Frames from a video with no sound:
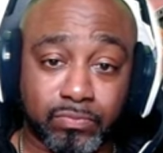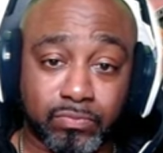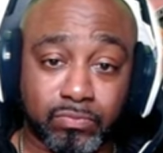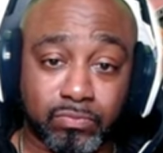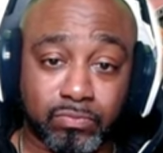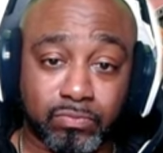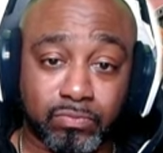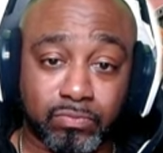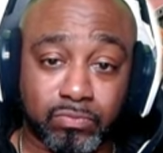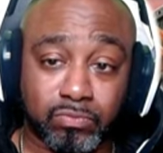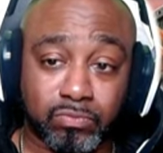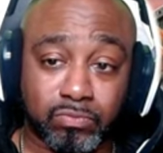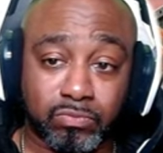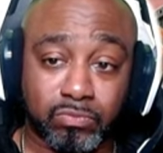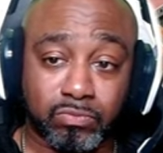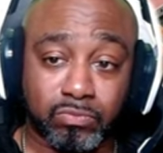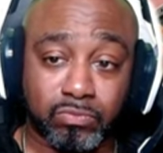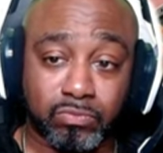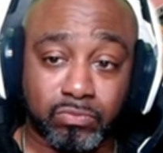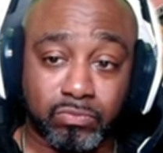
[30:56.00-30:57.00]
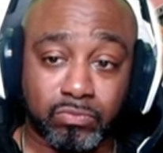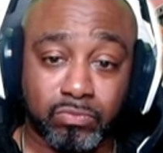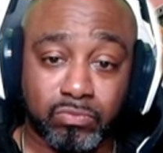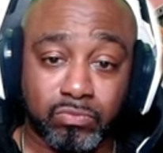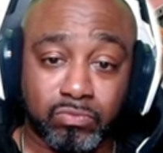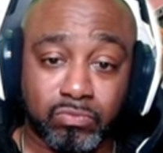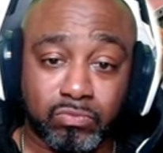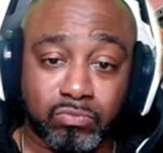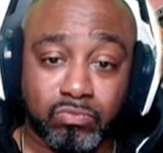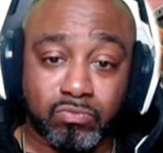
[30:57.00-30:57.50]

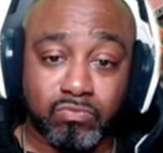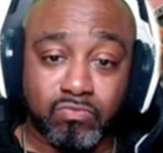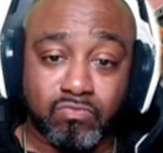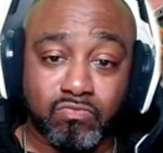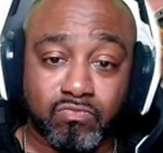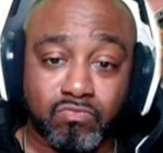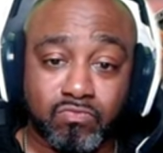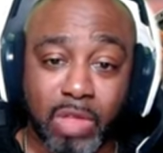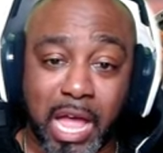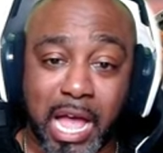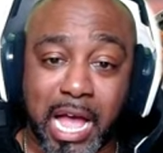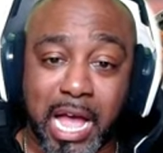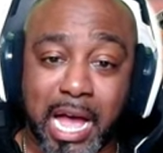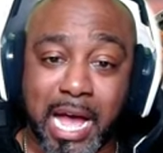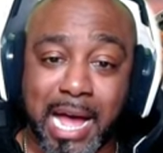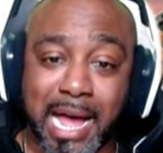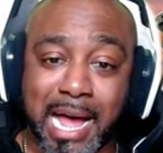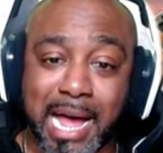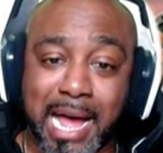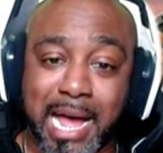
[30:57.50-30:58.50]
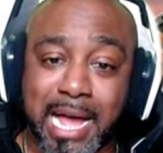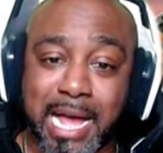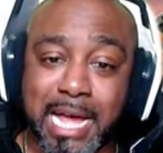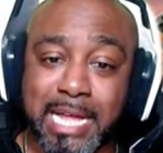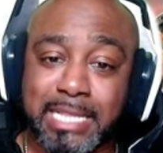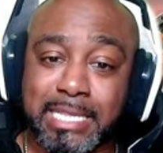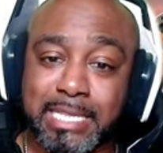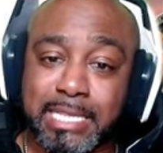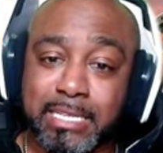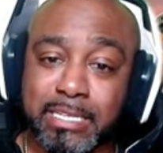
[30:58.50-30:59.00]

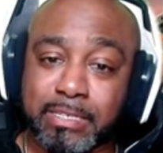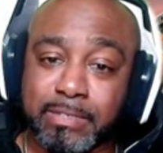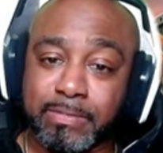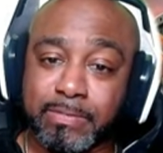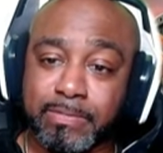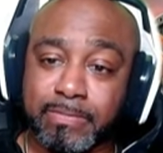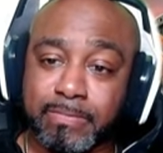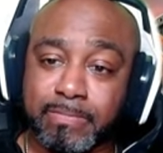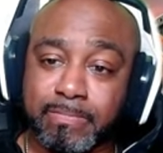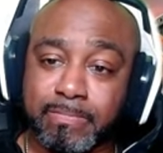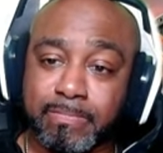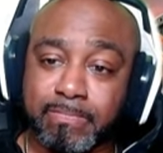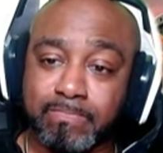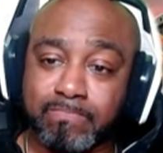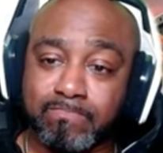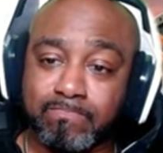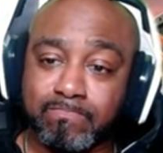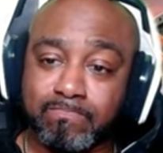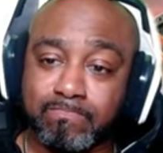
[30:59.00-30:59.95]
(silent)